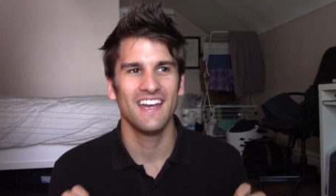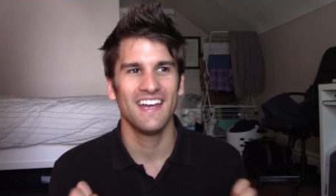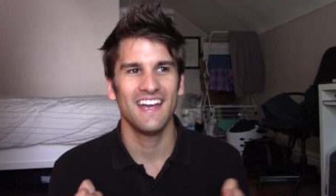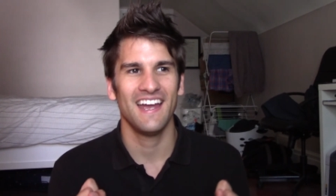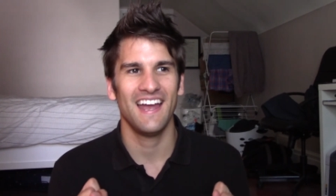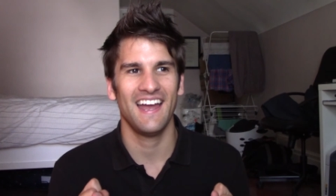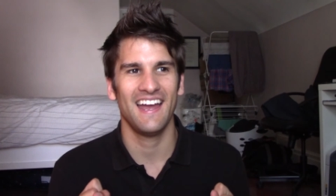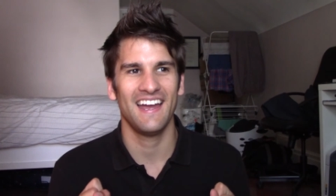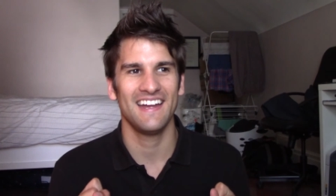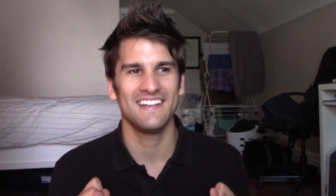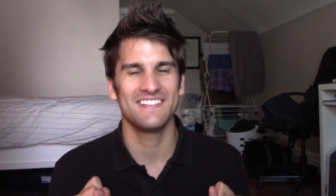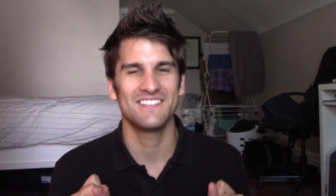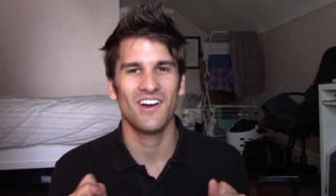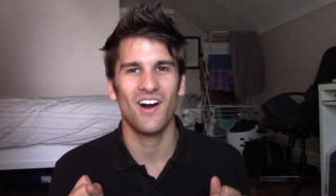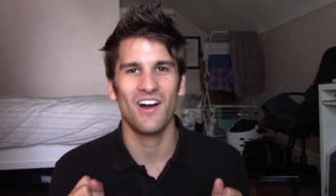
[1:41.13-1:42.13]

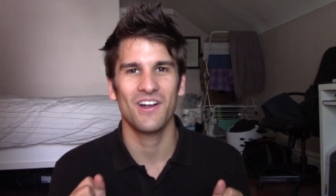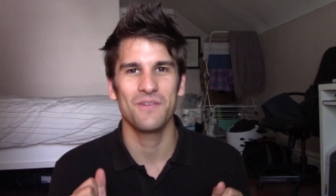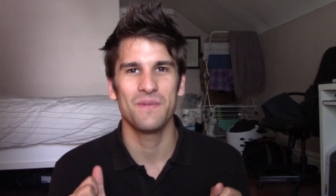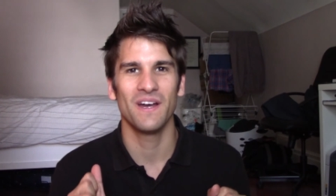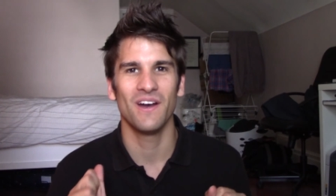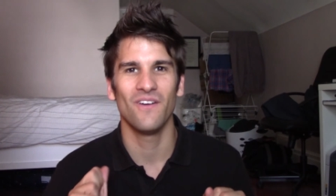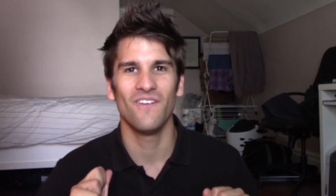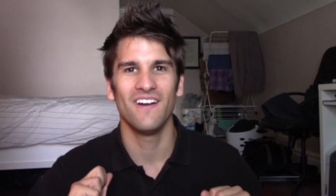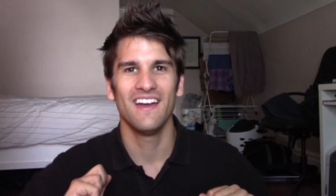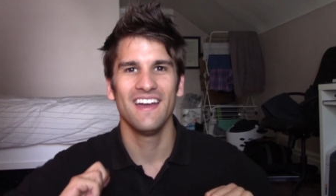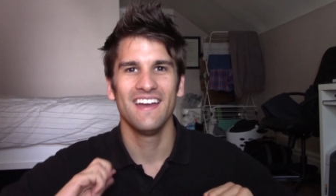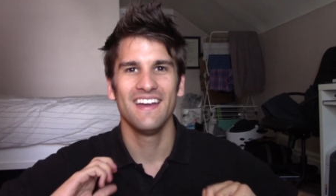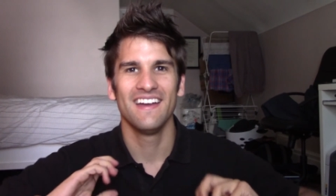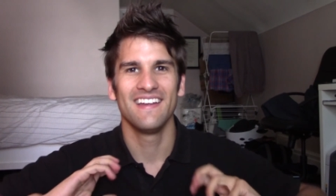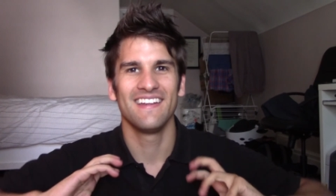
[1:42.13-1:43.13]
and talk about
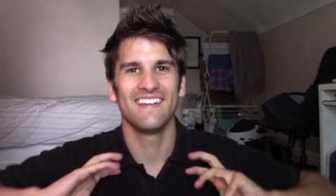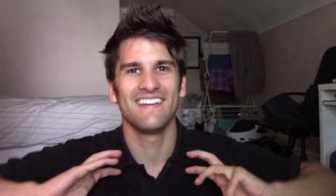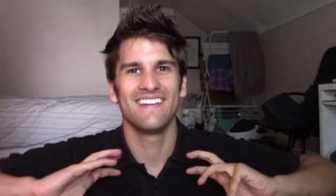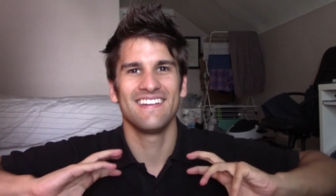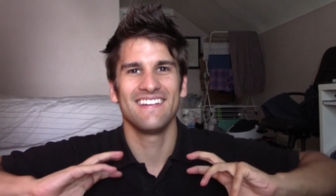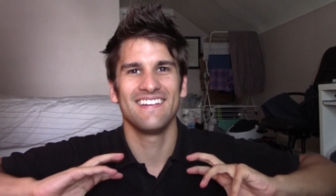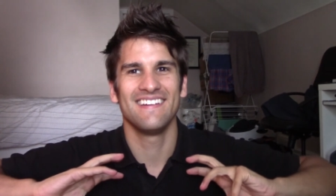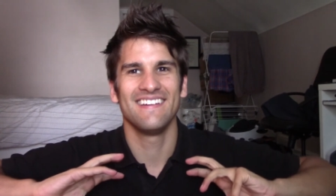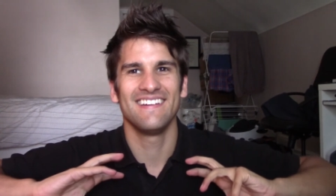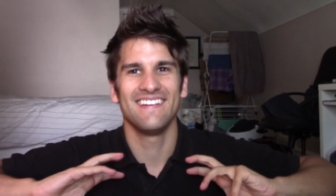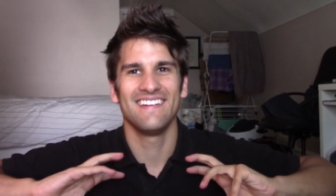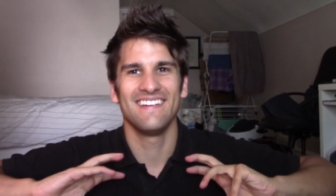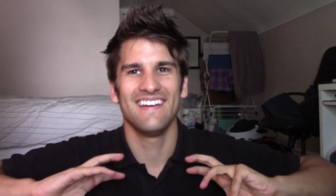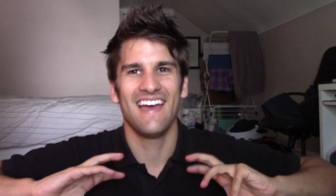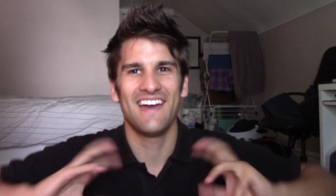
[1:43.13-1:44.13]

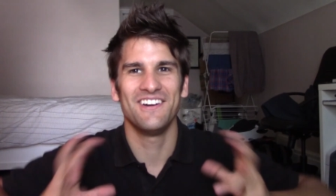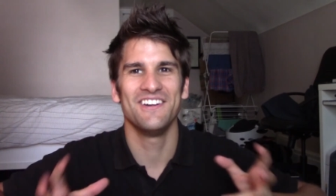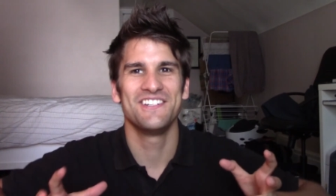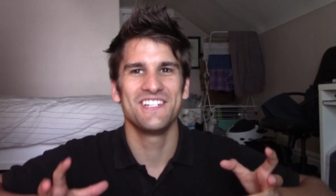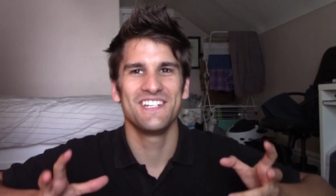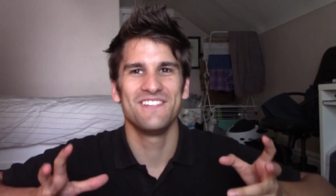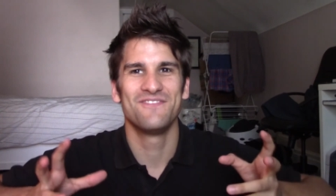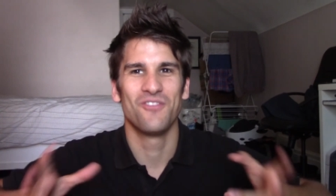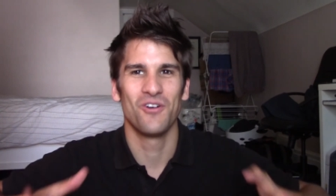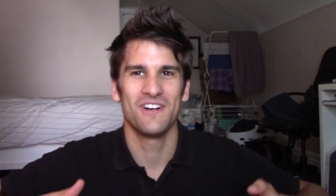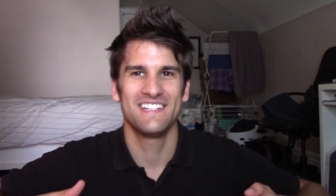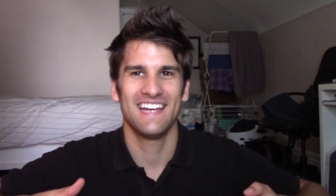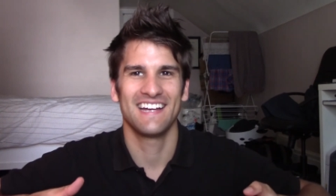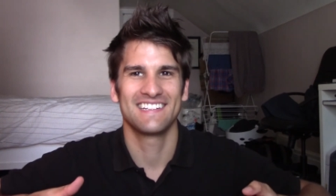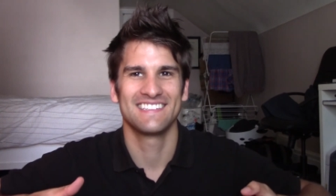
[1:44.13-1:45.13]
energy
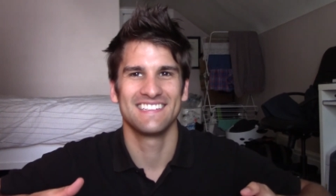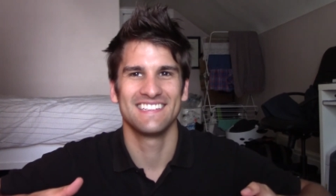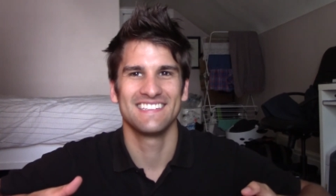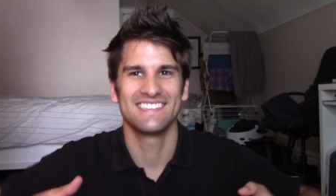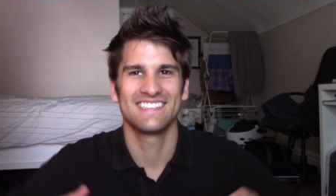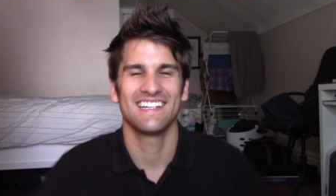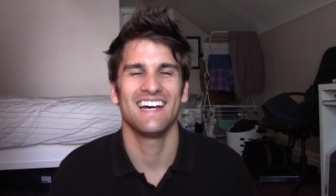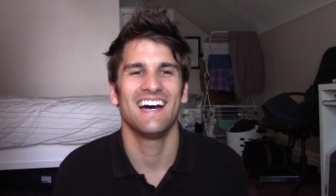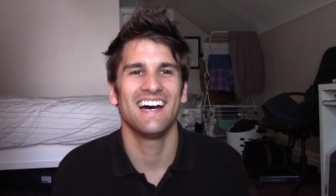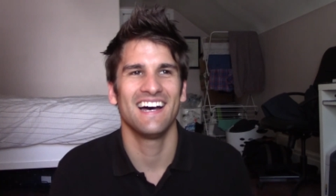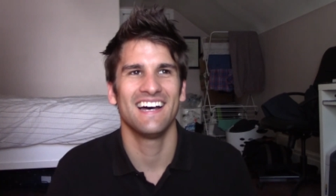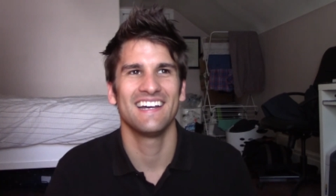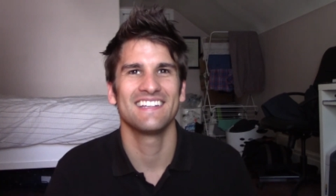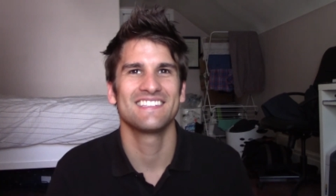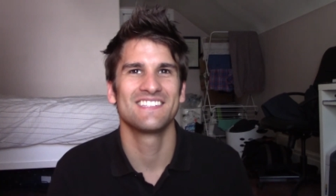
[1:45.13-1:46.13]

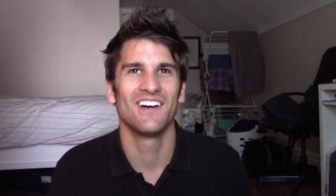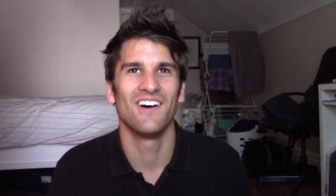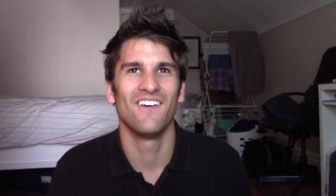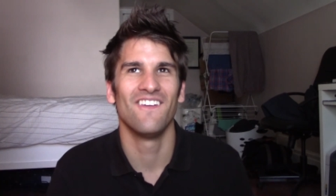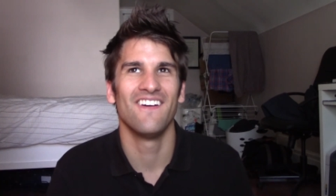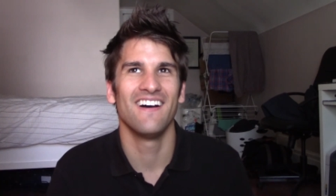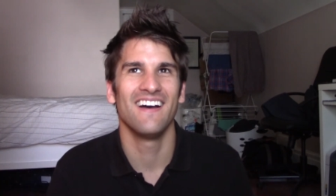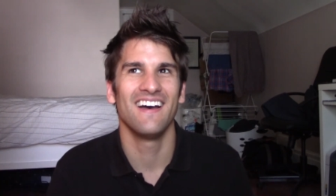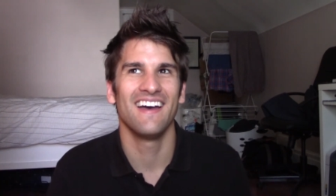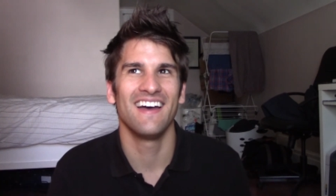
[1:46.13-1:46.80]
vortexes. So